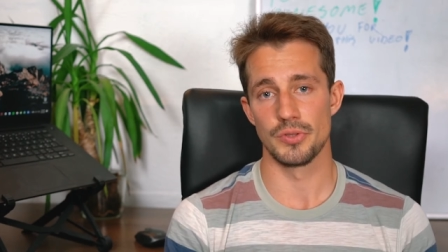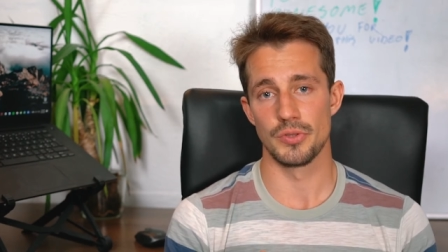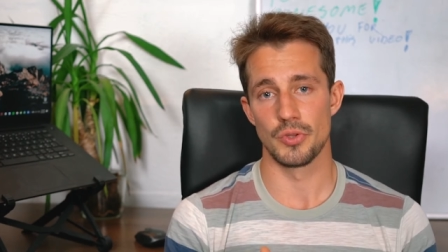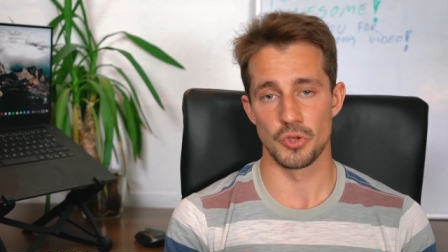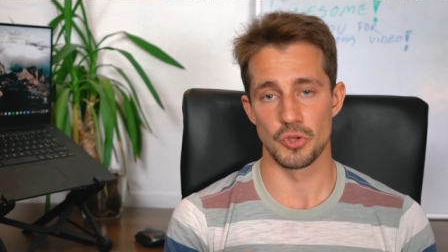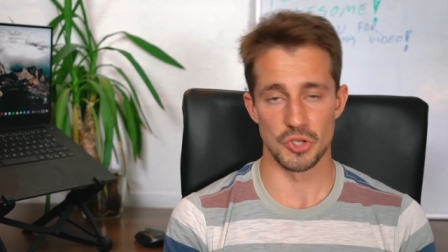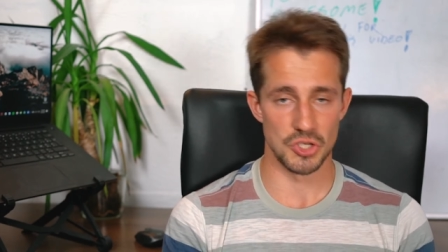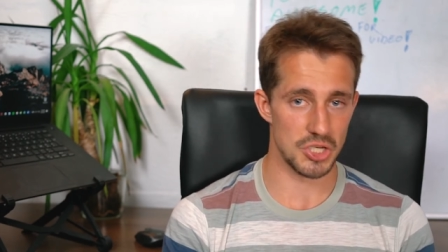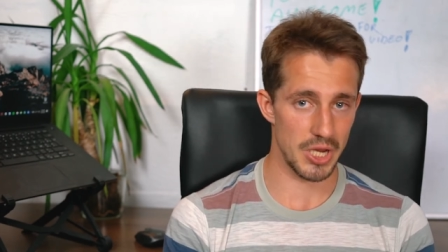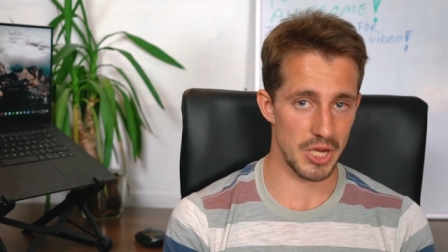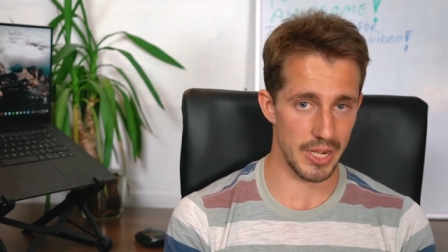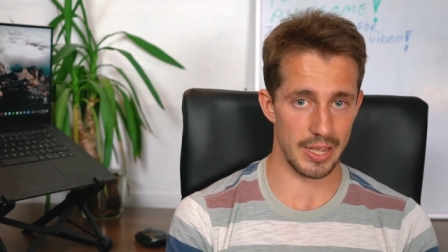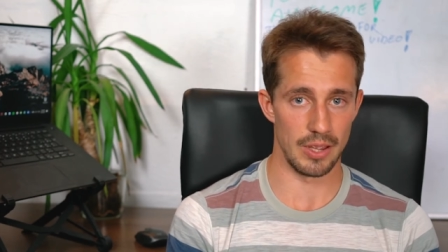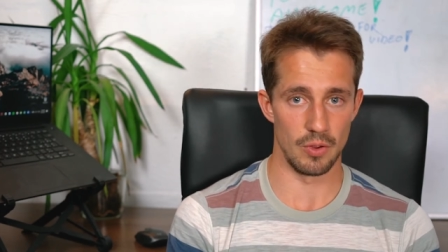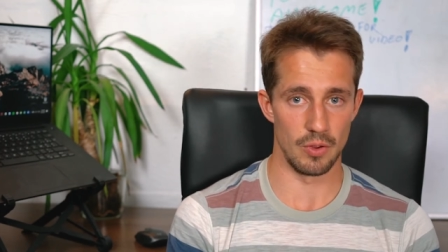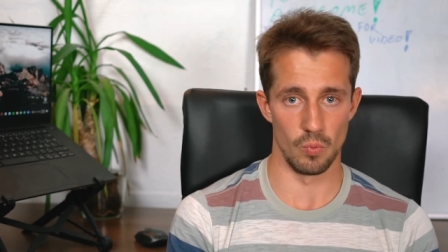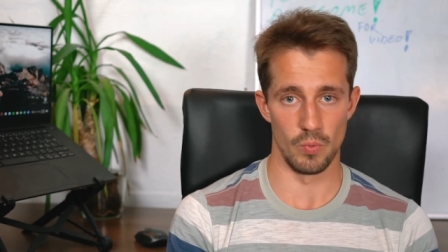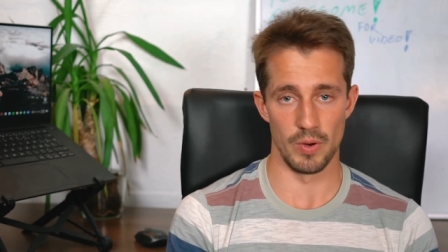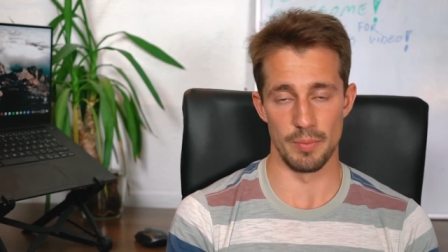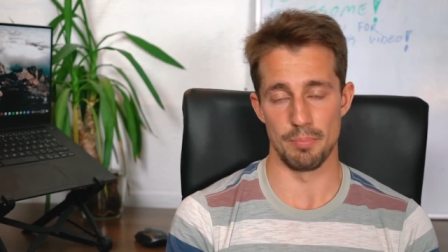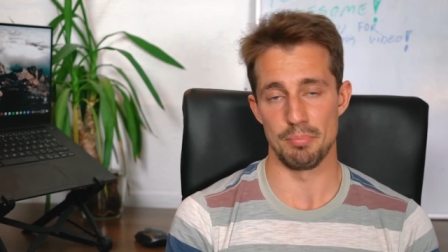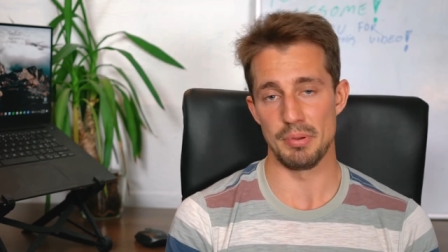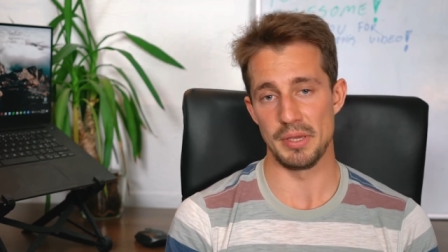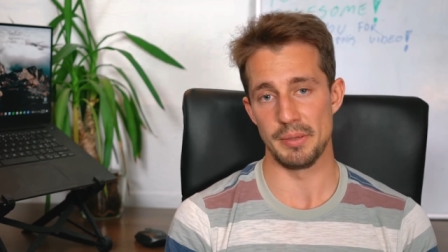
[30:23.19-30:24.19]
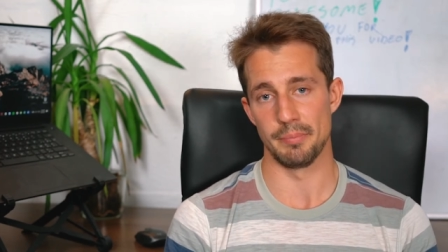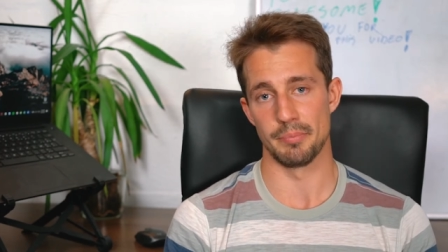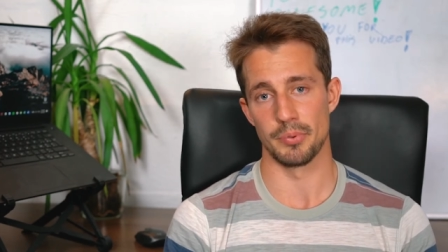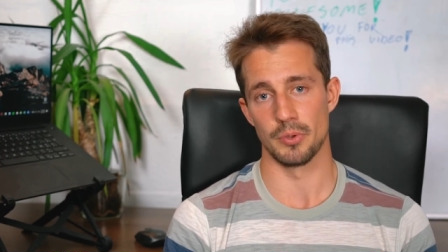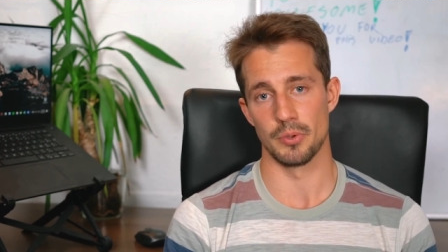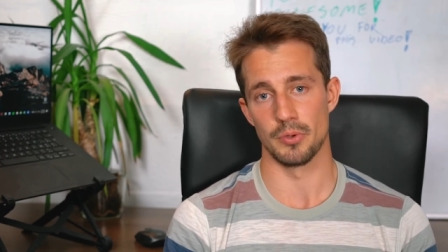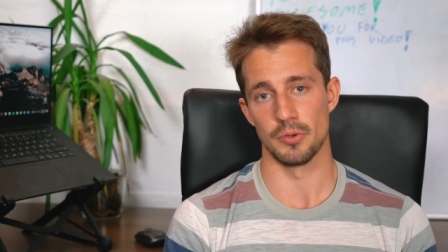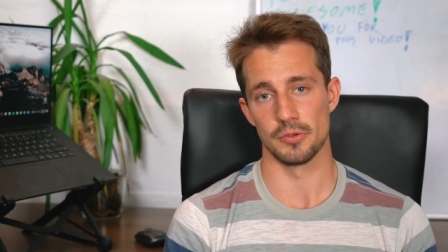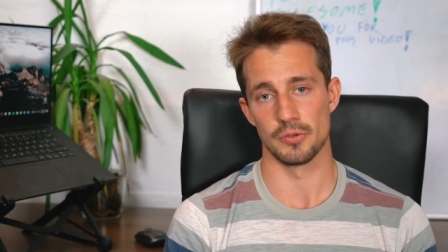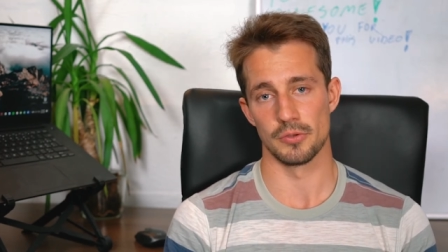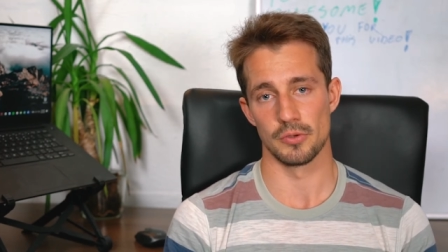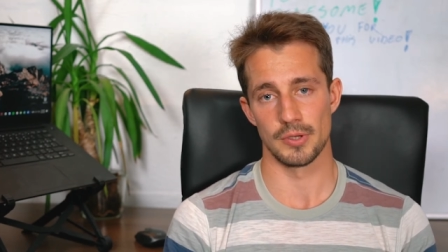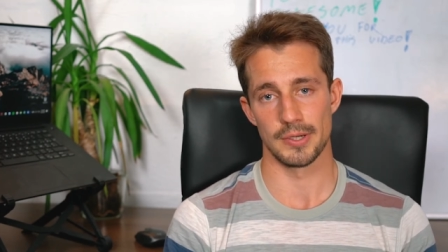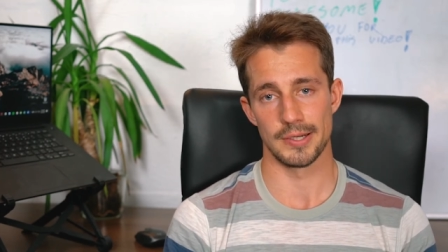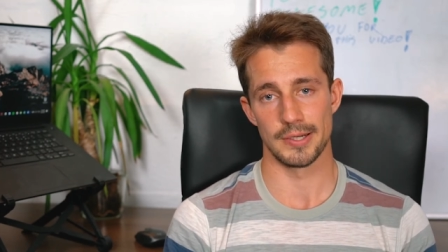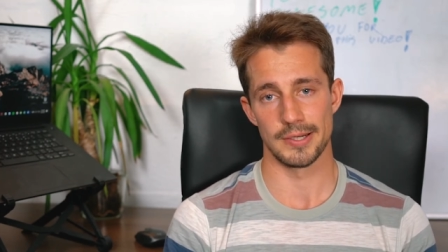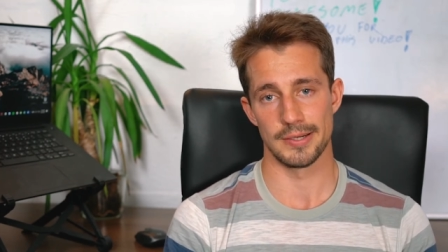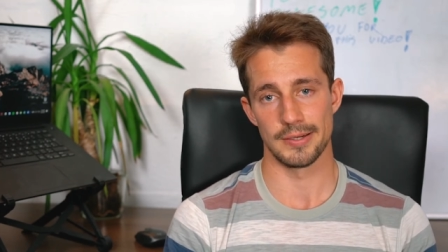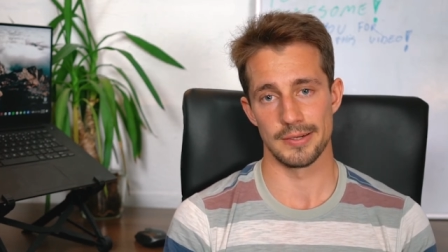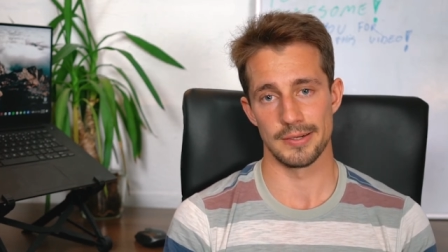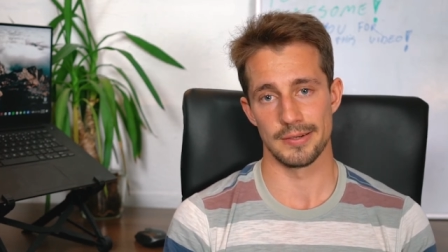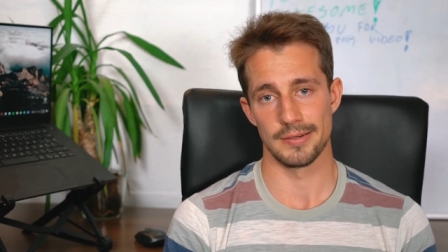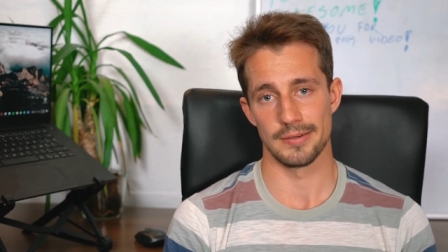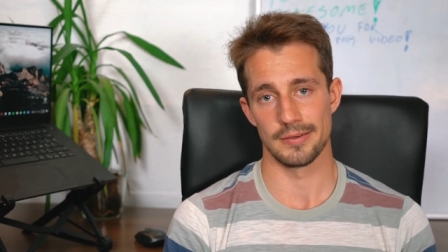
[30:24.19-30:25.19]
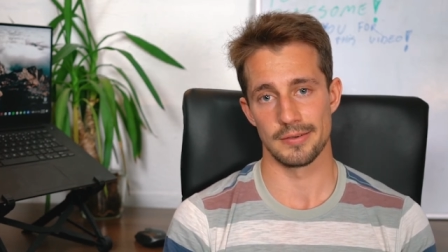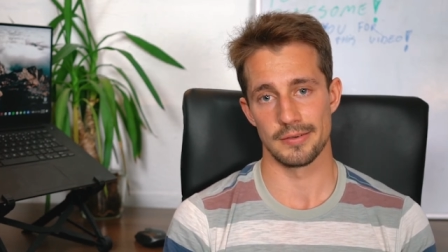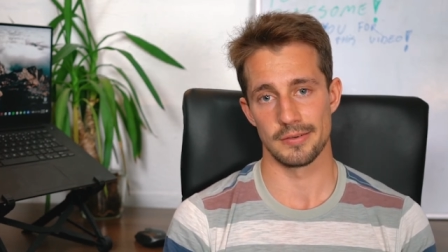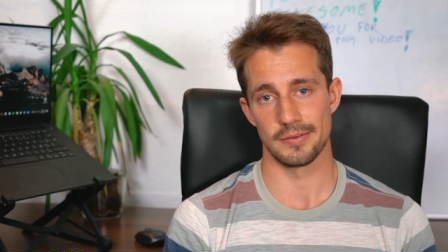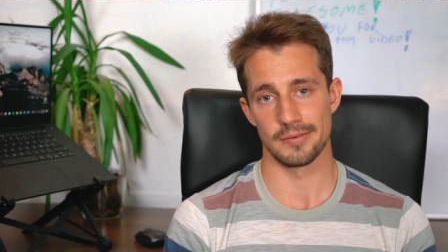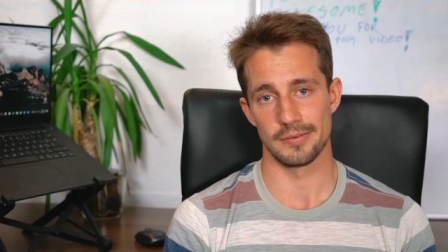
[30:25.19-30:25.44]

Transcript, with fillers: to check in with people, uh,